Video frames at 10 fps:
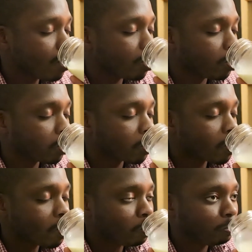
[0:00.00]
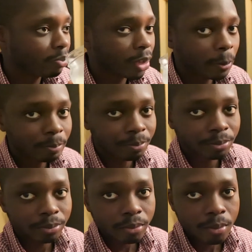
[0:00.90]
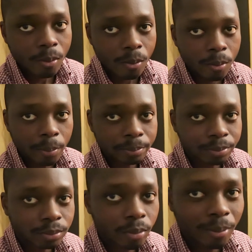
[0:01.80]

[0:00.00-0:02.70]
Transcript: And milk. This is such a treat.